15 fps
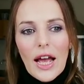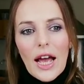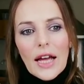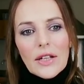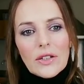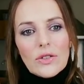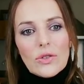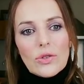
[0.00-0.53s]

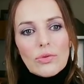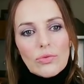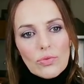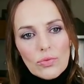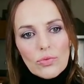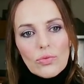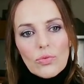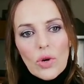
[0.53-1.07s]
And
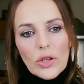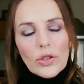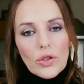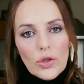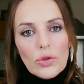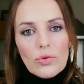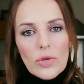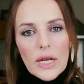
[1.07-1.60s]
what
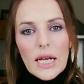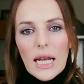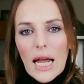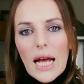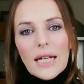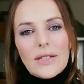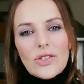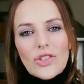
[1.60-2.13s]
you
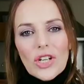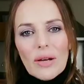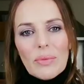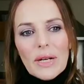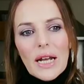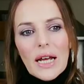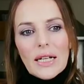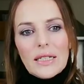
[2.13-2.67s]
realize,
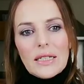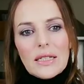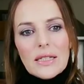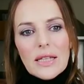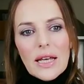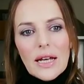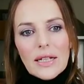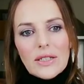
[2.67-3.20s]
Gemini, is
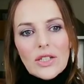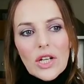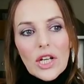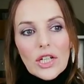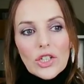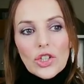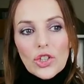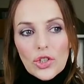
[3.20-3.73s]
that,
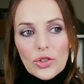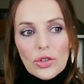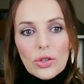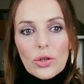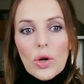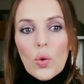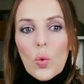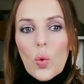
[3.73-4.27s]
sure,
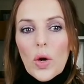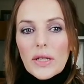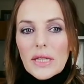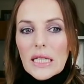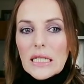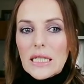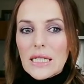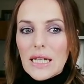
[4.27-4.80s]
what
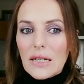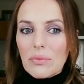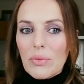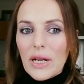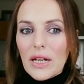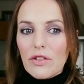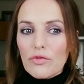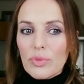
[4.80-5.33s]
they said
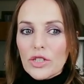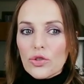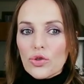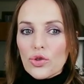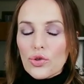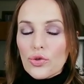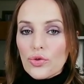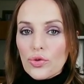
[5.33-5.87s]
may have been
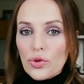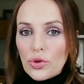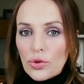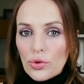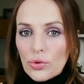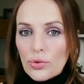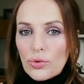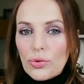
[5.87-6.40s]

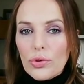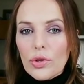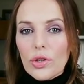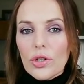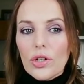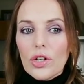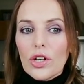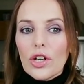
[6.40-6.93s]
true,
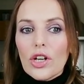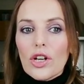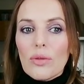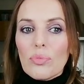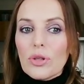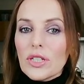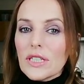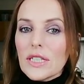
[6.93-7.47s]

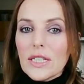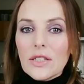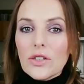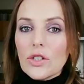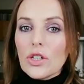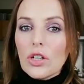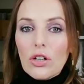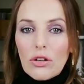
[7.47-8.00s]
but it didn't
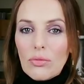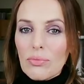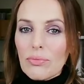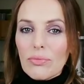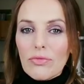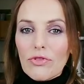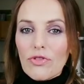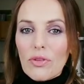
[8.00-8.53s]

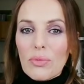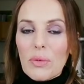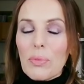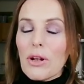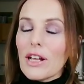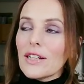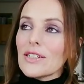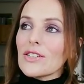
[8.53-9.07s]
come from a
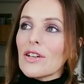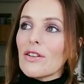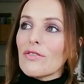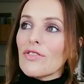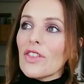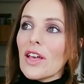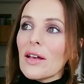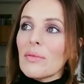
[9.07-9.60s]
place of
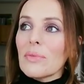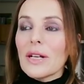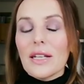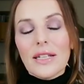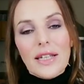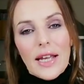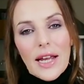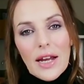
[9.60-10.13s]

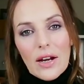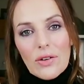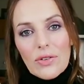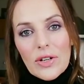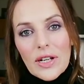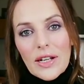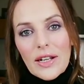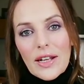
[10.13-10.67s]
them
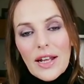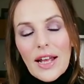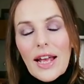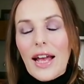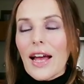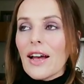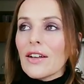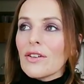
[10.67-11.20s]
caring
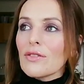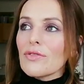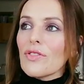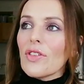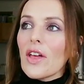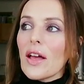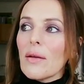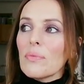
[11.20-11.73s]
and of
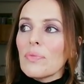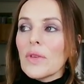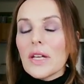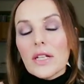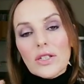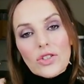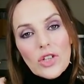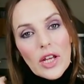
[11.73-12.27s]
them
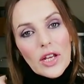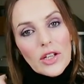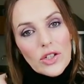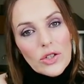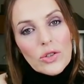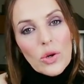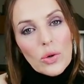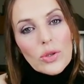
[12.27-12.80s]
saying,
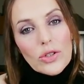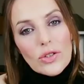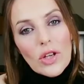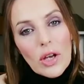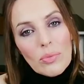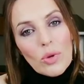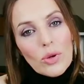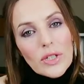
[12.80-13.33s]
you know, it's,
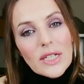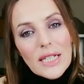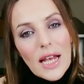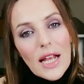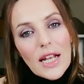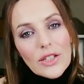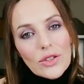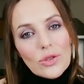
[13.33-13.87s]
I'm only
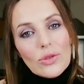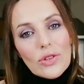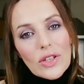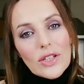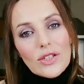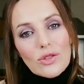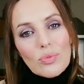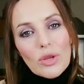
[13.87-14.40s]
telling you
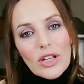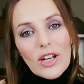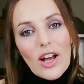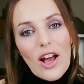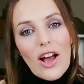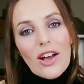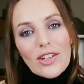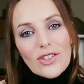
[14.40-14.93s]
this
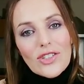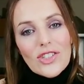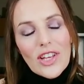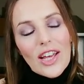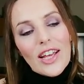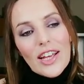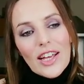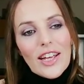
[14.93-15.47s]
because,
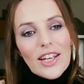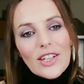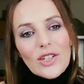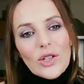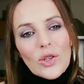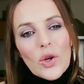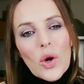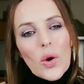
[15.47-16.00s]

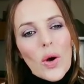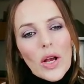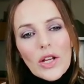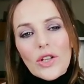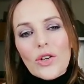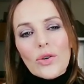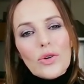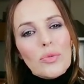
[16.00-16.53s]
you know,
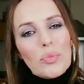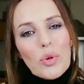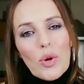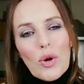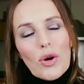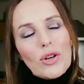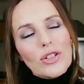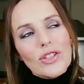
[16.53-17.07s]
you're
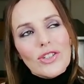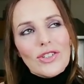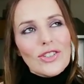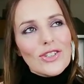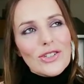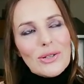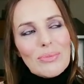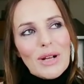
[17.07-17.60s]

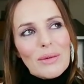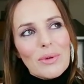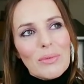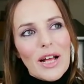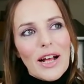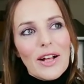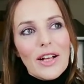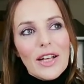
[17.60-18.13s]
important or blah, blah,
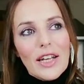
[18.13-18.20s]
blah.